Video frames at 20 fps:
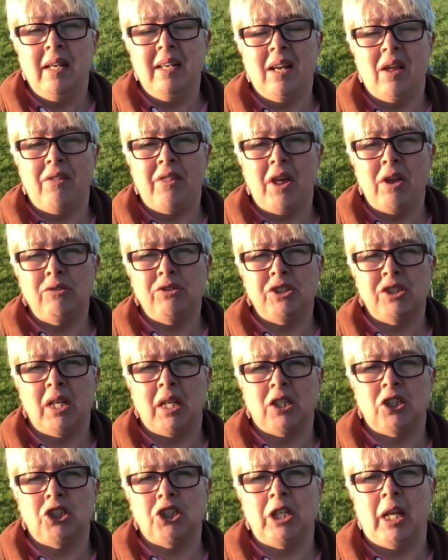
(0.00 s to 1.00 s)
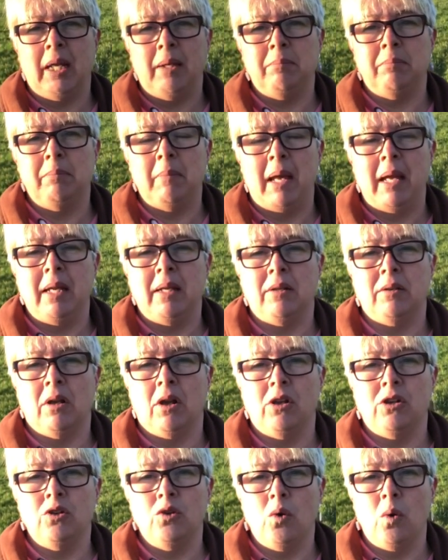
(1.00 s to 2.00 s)
Now those 6 sheep
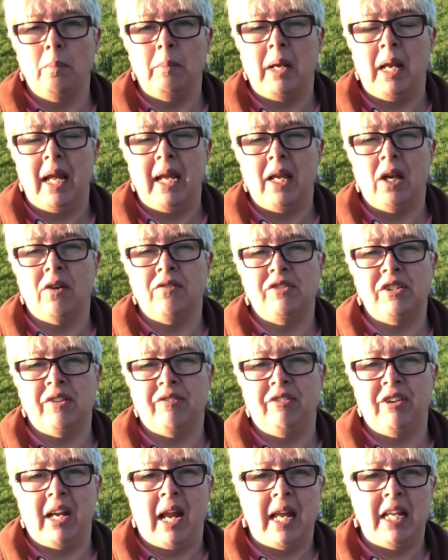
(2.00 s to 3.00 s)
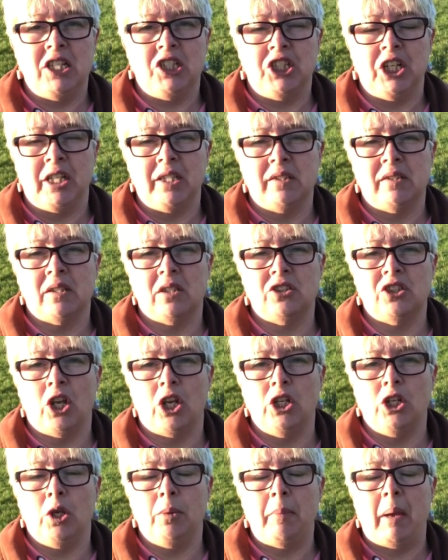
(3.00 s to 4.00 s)
are normally of different ages, so
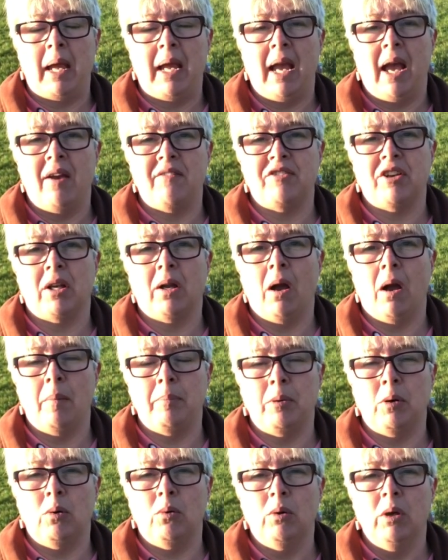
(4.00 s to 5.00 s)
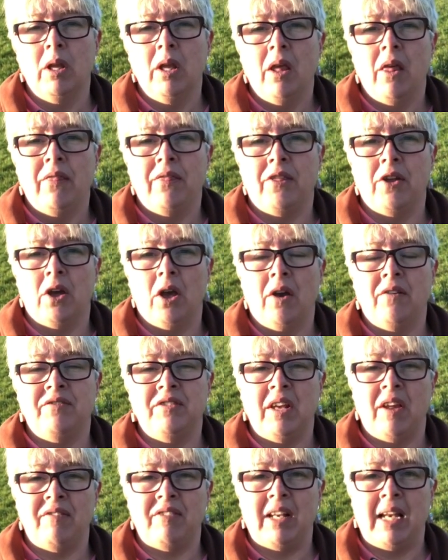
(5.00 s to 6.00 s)
you may have a couple that have
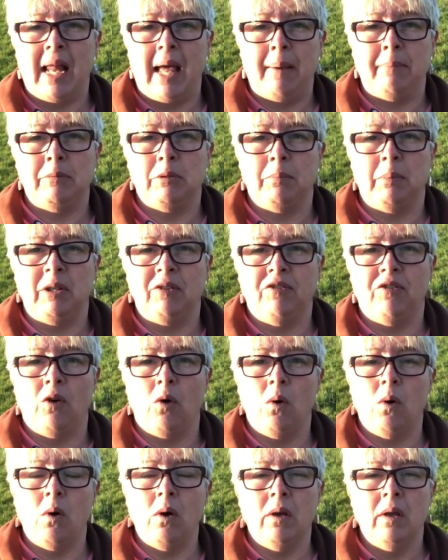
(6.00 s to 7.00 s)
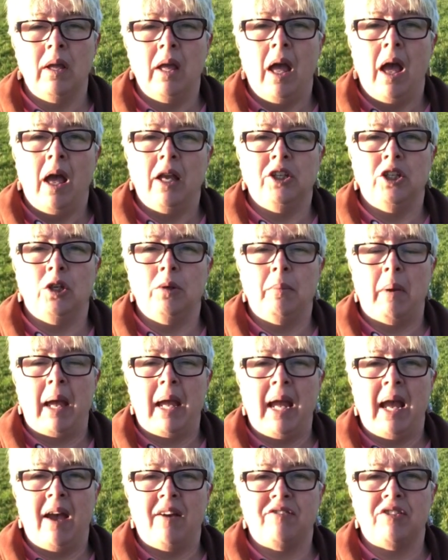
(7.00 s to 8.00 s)
never lambed before, you
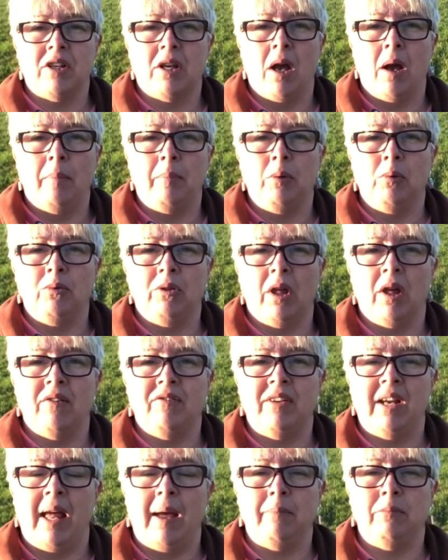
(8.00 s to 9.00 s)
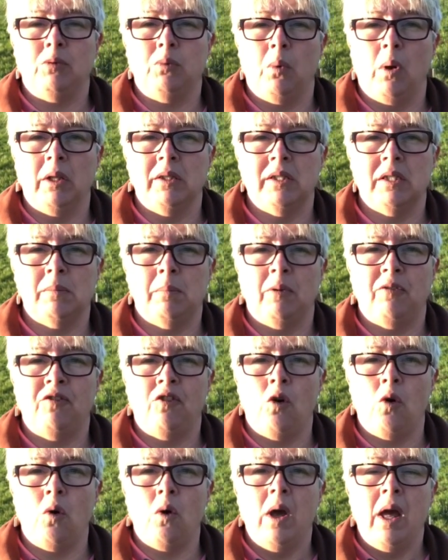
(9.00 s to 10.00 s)
may have a couple that have lambed once
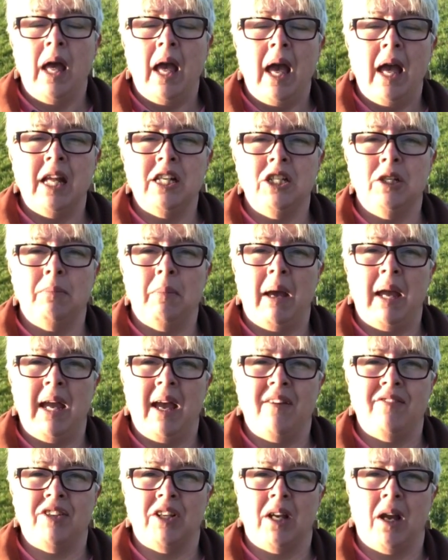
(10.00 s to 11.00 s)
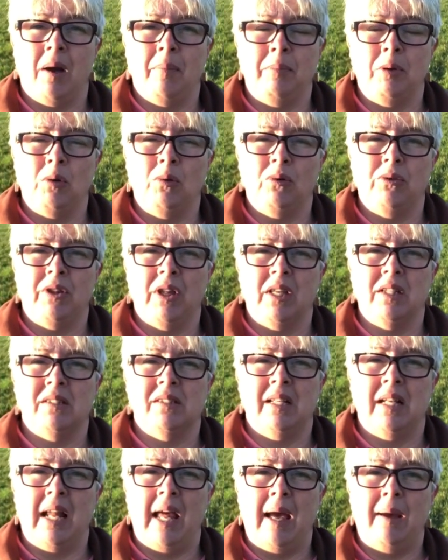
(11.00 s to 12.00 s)
before, and you may have a couple
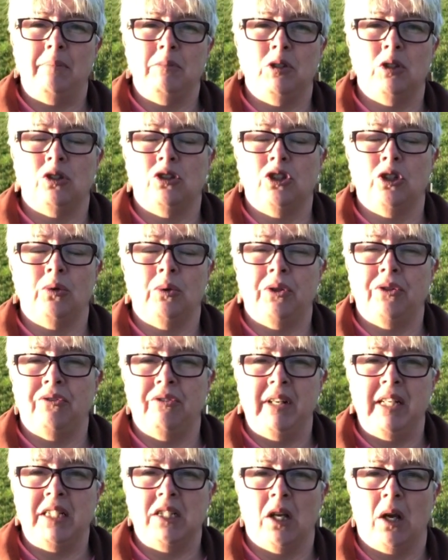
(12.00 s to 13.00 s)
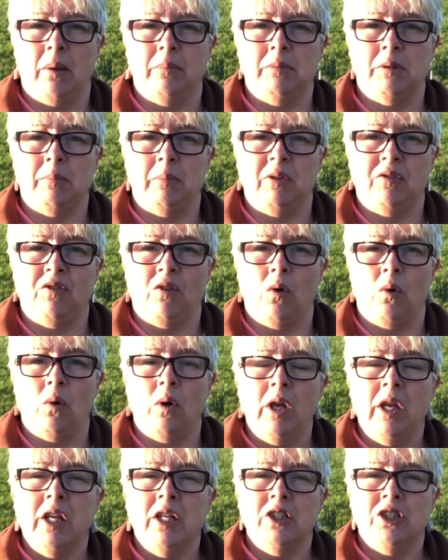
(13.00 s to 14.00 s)
that's lambed 2 or 3 times
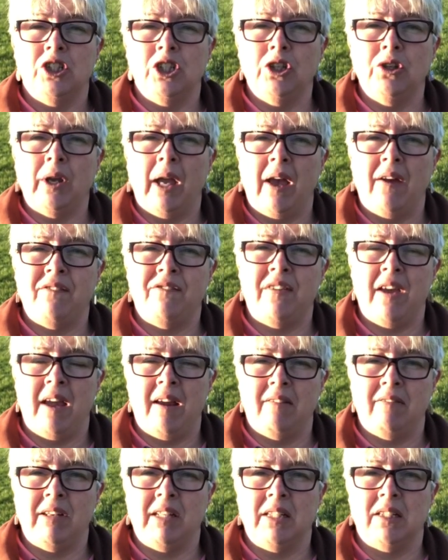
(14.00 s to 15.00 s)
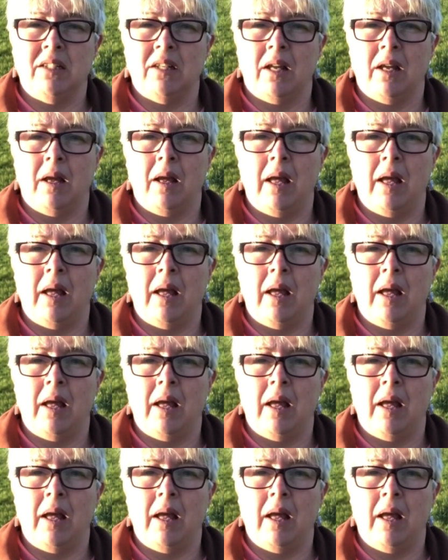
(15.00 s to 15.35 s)
before. So you get a varied